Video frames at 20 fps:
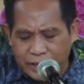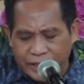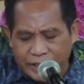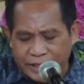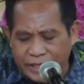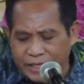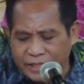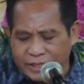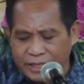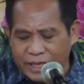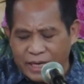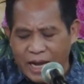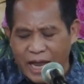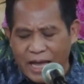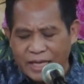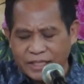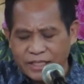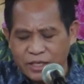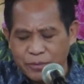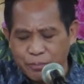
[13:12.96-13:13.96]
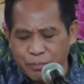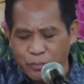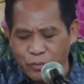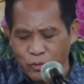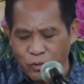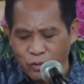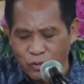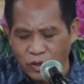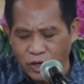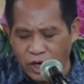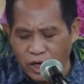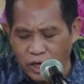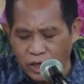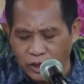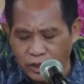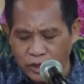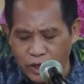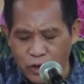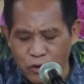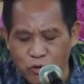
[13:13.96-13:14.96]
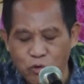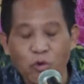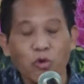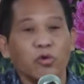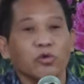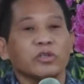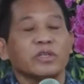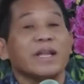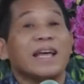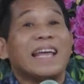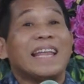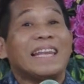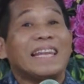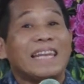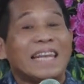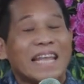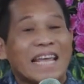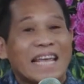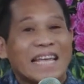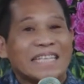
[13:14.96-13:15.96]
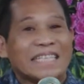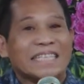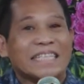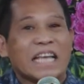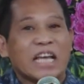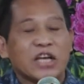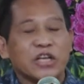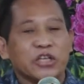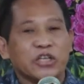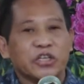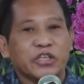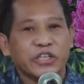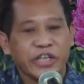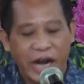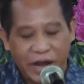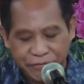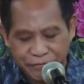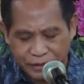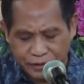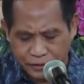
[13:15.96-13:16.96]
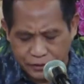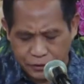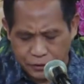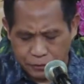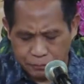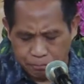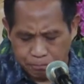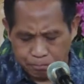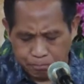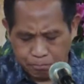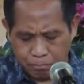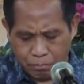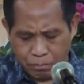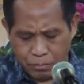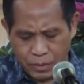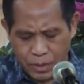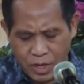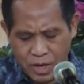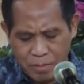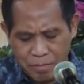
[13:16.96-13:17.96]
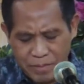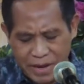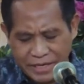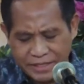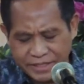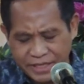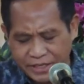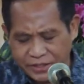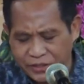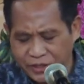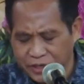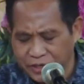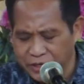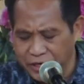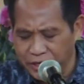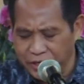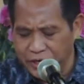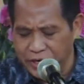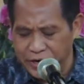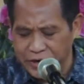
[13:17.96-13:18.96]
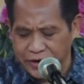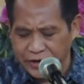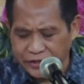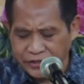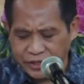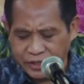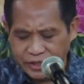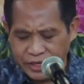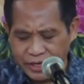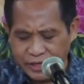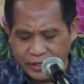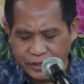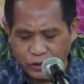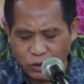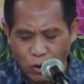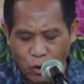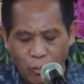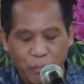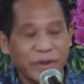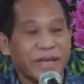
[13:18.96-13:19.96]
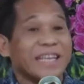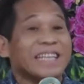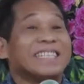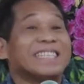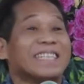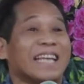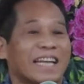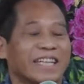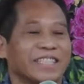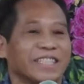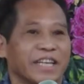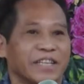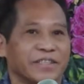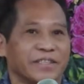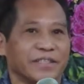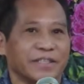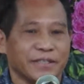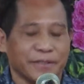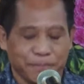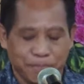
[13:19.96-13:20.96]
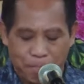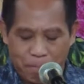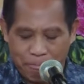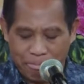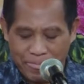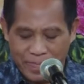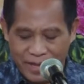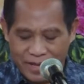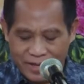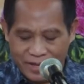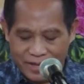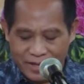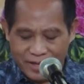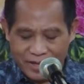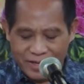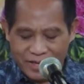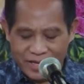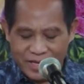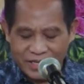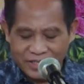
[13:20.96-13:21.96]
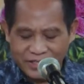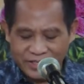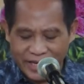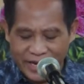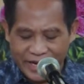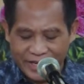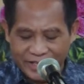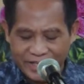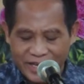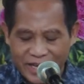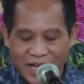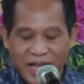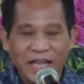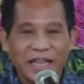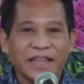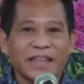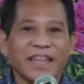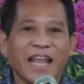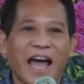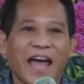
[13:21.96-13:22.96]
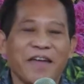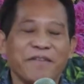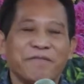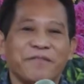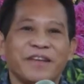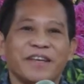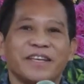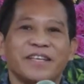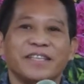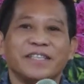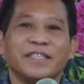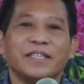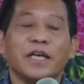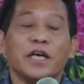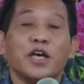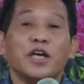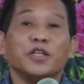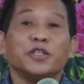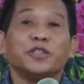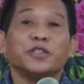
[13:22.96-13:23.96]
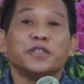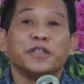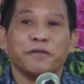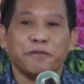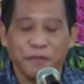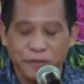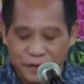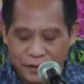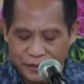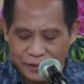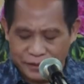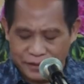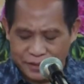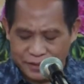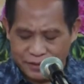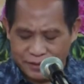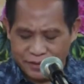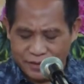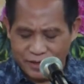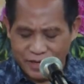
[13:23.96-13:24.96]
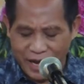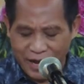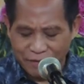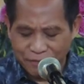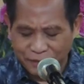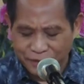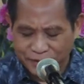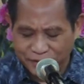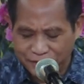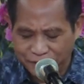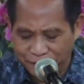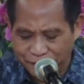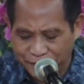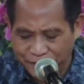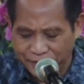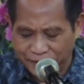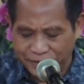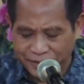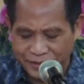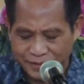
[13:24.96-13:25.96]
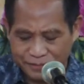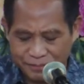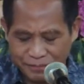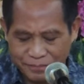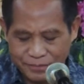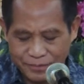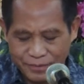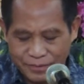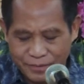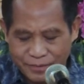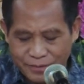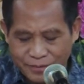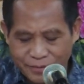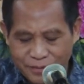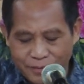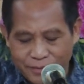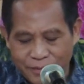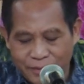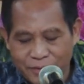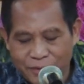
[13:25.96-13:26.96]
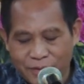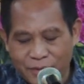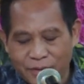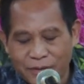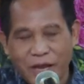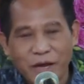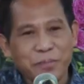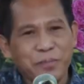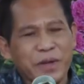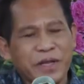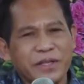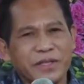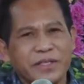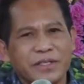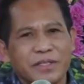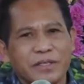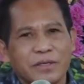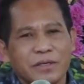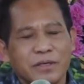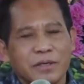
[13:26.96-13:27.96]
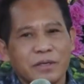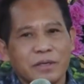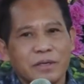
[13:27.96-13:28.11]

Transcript: in his classic book, The Road Less Traveled, makes his declaration in his opening sentence. He said, life is difficult. Life is difficult. That means,